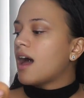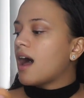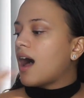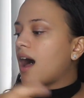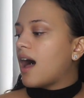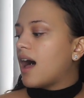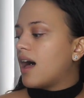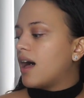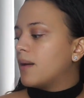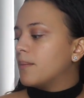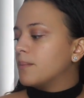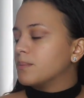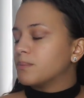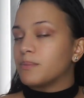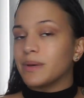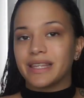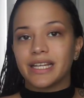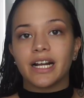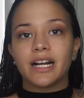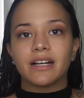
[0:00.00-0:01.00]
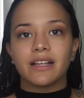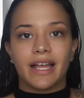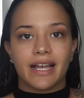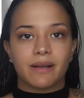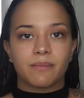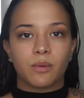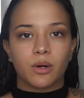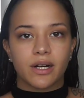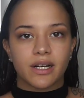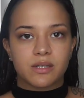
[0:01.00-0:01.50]
But they're
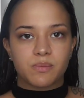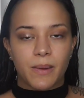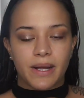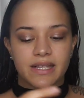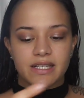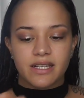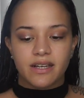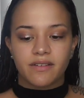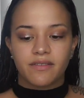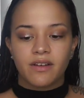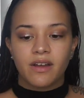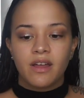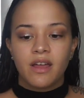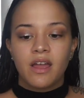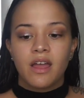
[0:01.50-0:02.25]
like more expensive.